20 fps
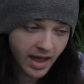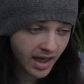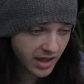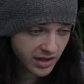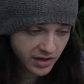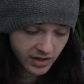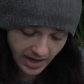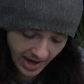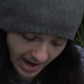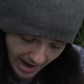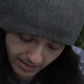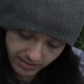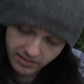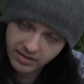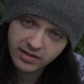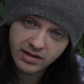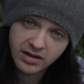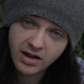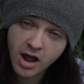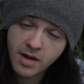you can ask
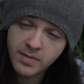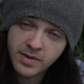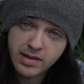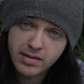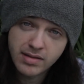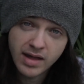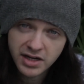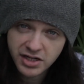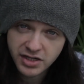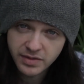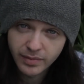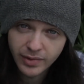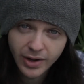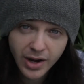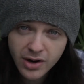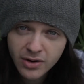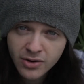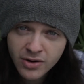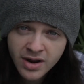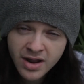in the comment section
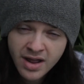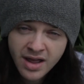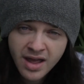below.